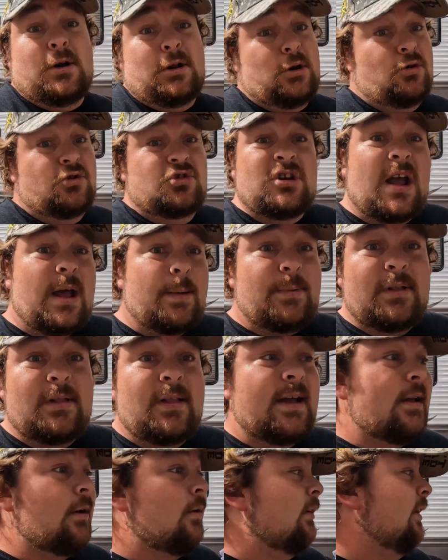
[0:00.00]
going to go
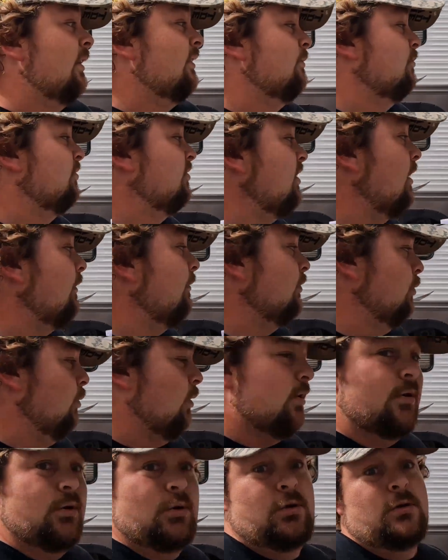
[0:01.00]
shopping later and get some stuff. You
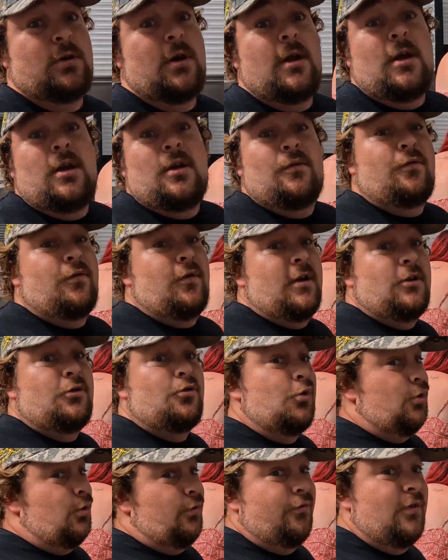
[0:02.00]
want your
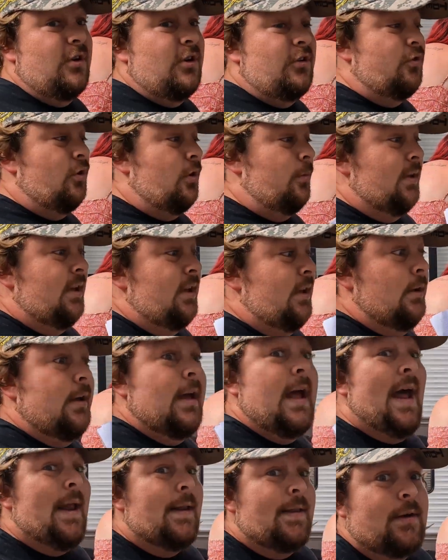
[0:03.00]
fridge or your freezer to be
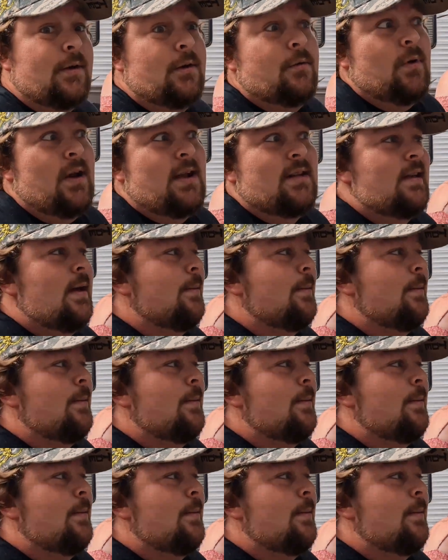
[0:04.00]
at the right